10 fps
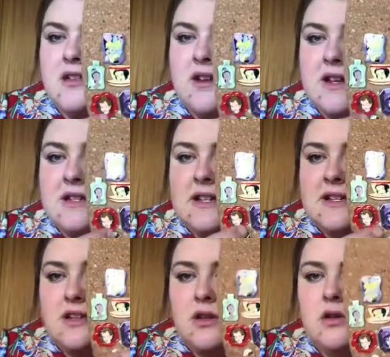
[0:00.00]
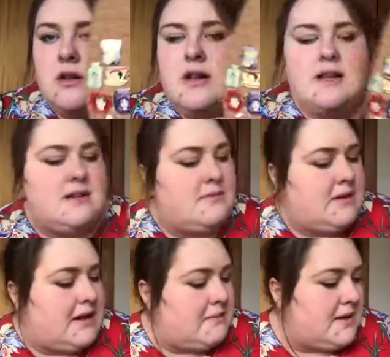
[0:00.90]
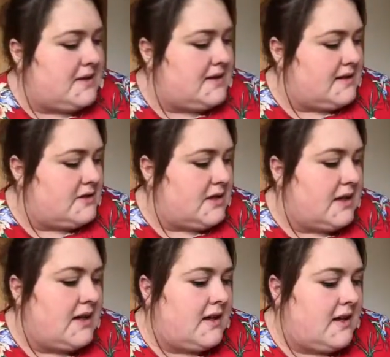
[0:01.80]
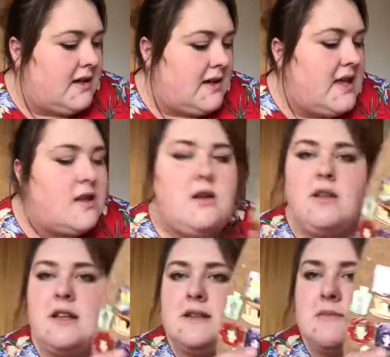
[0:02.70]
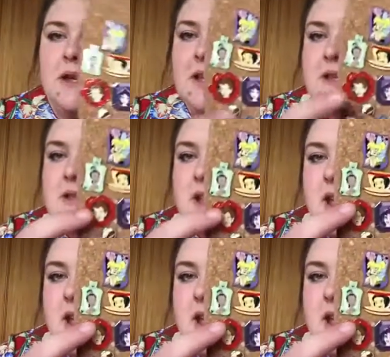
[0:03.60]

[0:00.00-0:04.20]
the rest of these are all hidden Mickey pins actually. Yeah, they're all hidden Mickeys.